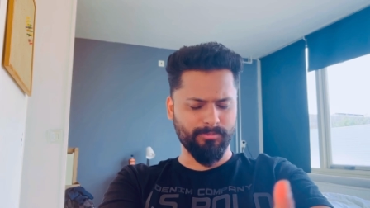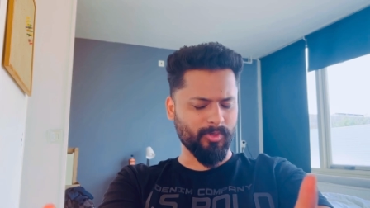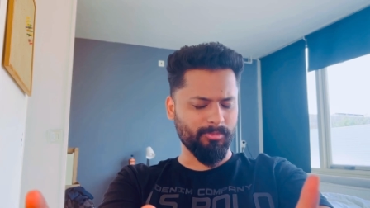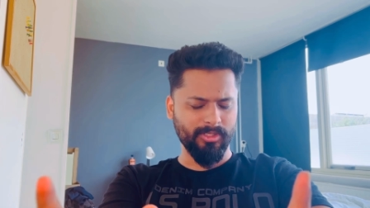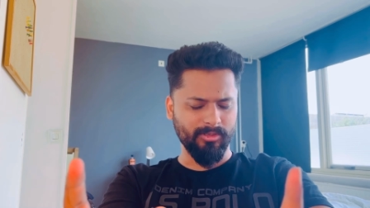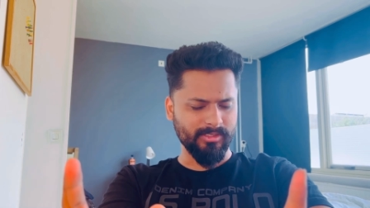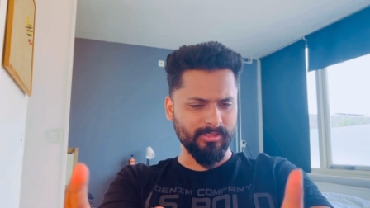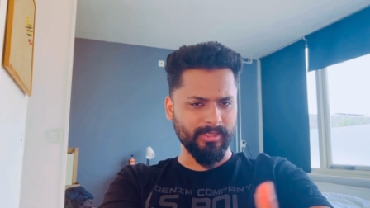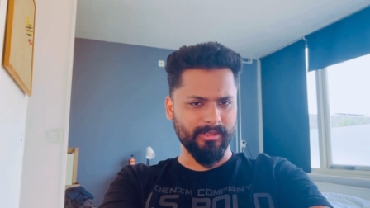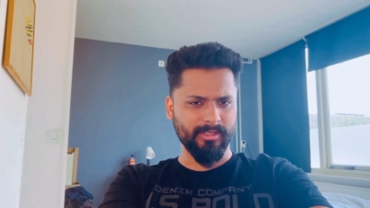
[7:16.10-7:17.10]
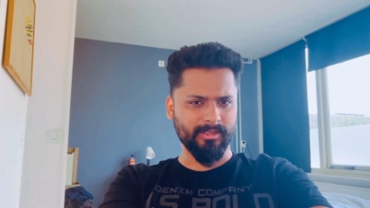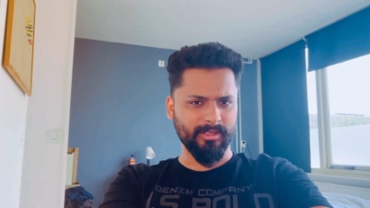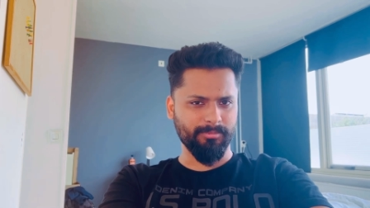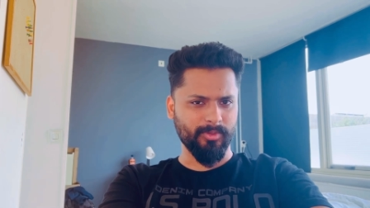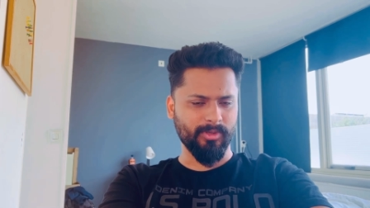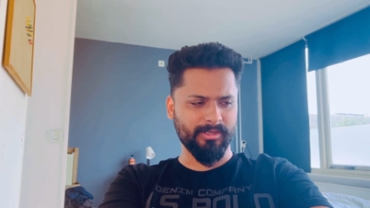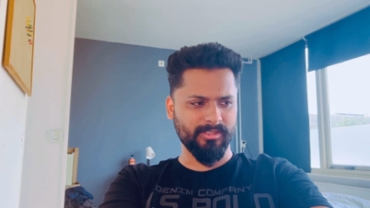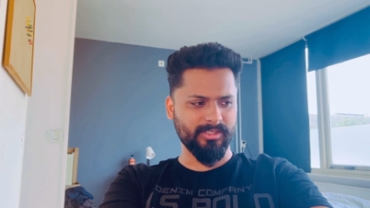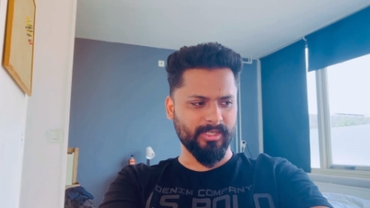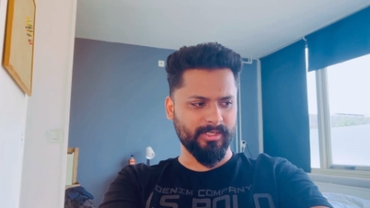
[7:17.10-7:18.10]
probably you listen to the entire clip, you'll
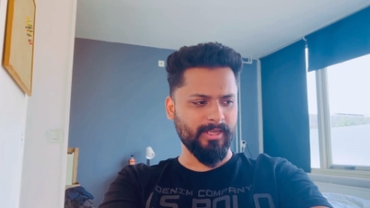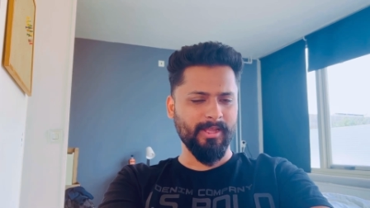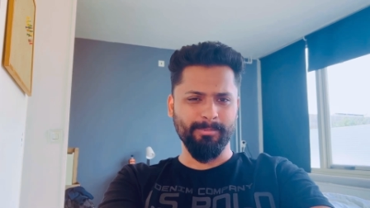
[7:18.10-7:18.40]
understand.